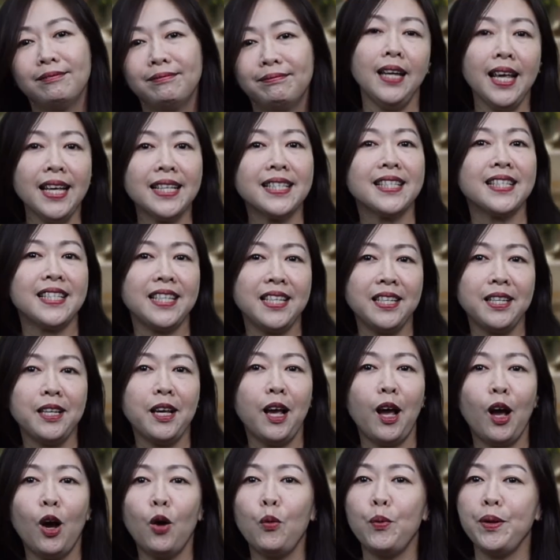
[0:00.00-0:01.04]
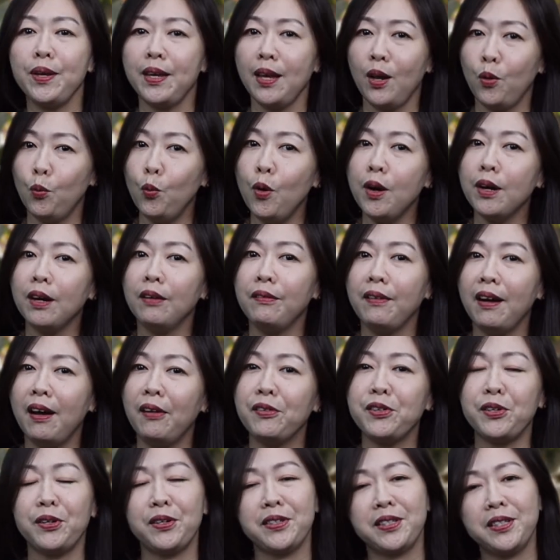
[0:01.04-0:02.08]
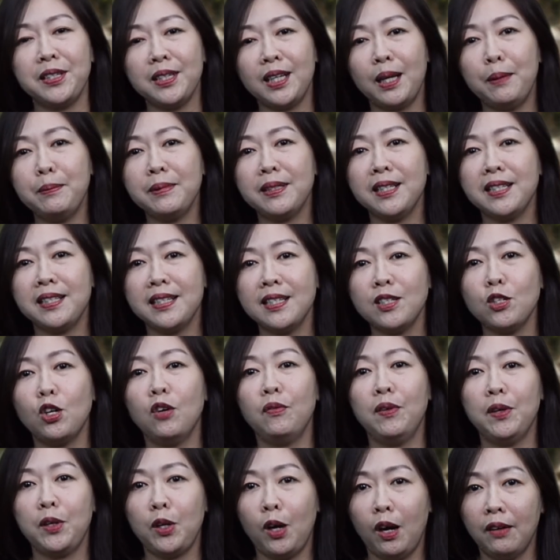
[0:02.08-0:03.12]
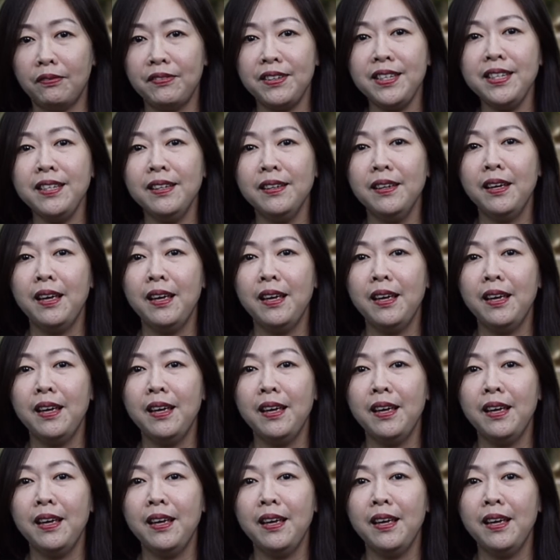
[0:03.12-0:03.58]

Let's see how we can work around your circumstances over coffee